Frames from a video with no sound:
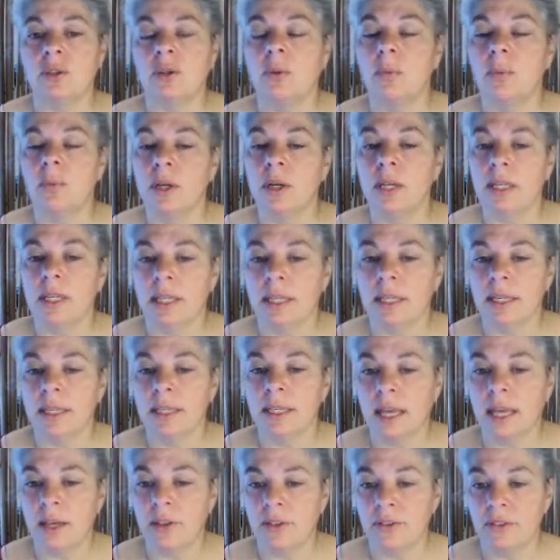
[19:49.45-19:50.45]
who are working
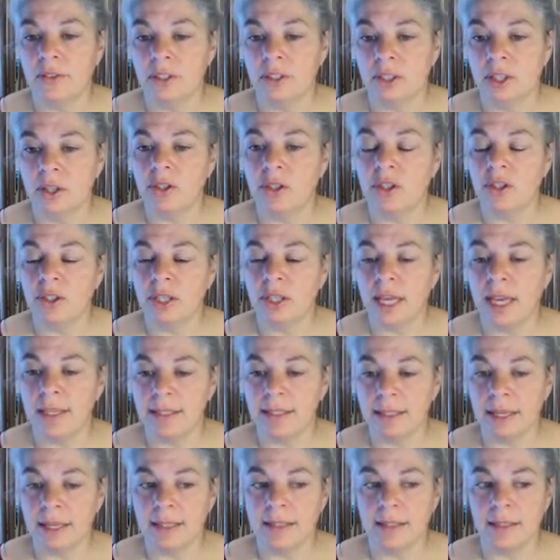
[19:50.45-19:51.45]
in health and social care
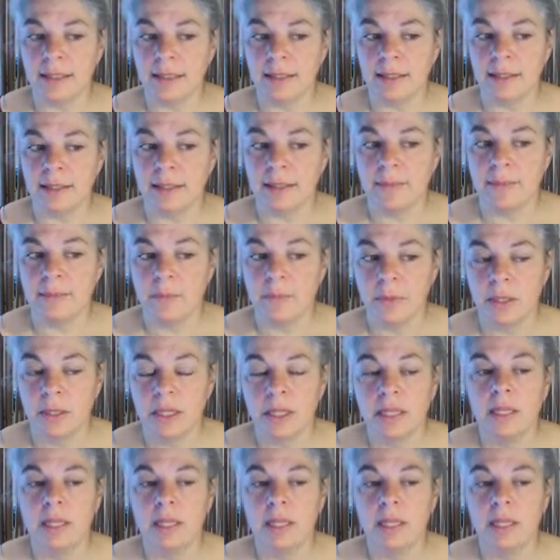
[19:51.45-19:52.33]
settings.